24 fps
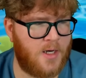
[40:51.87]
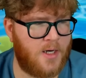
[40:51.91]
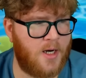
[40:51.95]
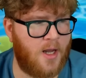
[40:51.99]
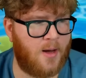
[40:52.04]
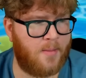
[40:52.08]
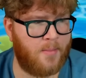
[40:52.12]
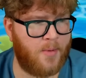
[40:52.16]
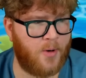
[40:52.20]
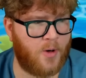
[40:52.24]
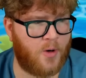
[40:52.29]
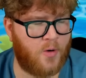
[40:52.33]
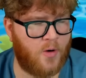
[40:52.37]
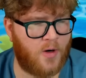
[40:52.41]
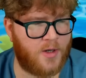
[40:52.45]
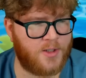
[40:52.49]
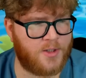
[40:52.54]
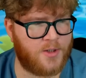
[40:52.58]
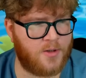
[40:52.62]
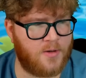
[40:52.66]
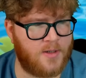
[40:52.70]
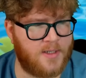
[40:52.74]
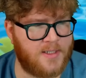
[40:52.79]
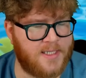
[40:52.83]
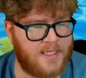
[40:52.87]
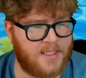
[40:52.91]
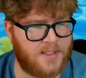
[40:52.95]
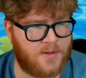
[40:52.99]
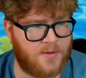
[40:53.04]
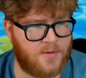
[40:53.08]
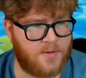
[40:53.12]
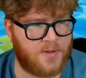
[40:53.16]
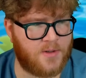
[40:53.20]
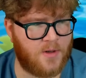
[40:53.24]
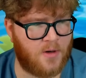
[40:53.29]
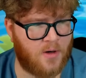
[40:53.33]
Number Cruncher is a
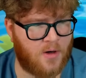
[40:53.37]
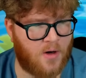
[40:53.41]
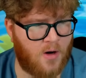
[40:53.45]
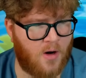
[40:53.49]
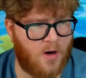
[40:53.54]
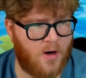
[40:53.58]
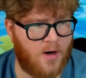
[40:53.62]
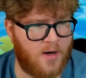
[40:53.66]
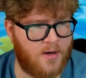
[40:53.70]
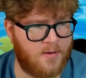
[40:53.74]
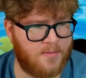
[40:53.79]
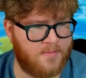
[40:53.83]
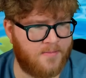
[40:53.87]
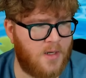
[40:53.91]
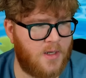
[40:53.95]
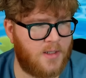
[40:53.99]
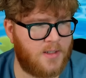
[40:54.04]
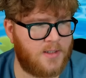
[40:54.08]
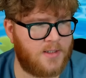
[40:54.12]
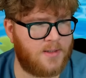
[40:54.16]
2-star card.